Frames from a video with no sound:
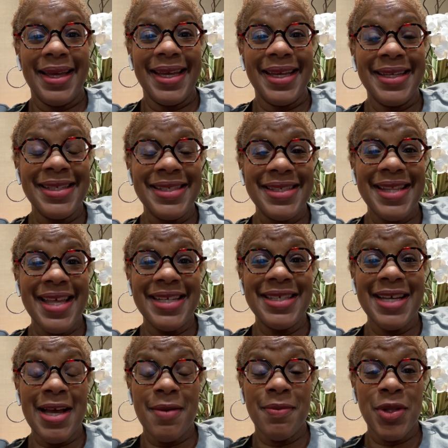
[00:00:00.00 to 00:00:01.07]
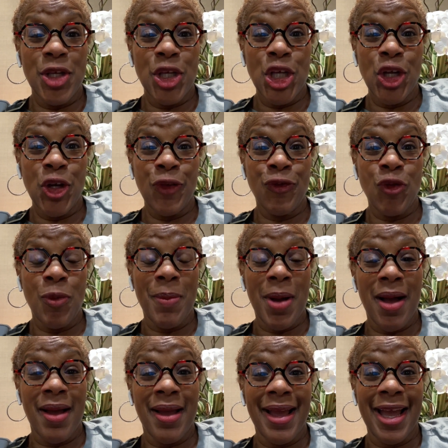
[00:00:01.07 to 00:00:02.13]
It's that time of the year for
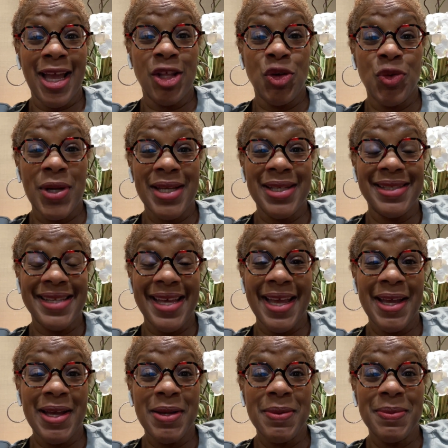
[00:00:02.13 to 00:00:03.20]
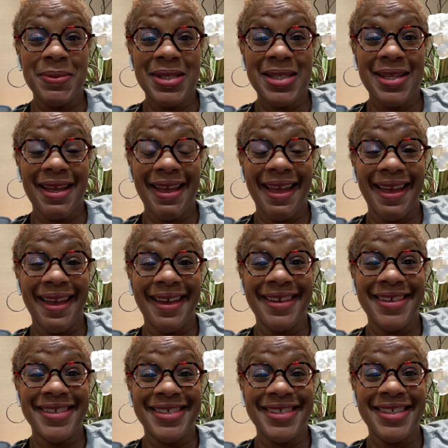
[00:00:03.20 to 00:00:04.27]
my annual exams,
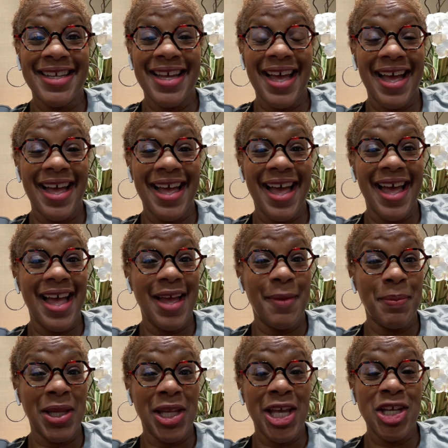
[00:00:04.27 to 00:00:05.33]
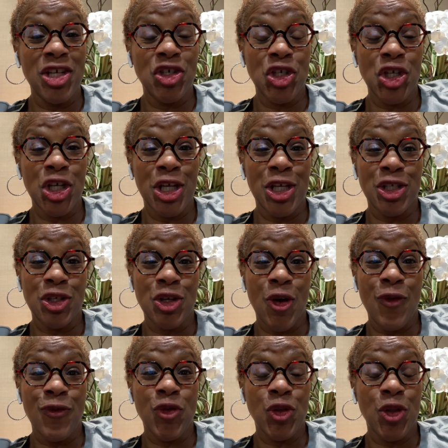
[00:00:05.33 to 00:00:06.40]
and Malaysia is
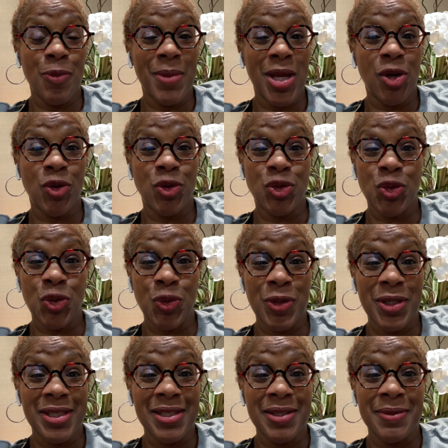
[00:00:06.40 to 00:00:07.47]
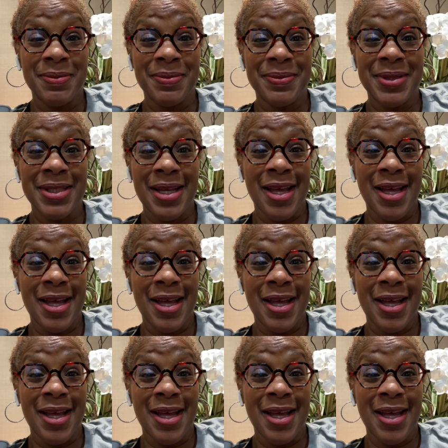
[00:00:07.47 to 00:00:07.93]
known for their medical tourism.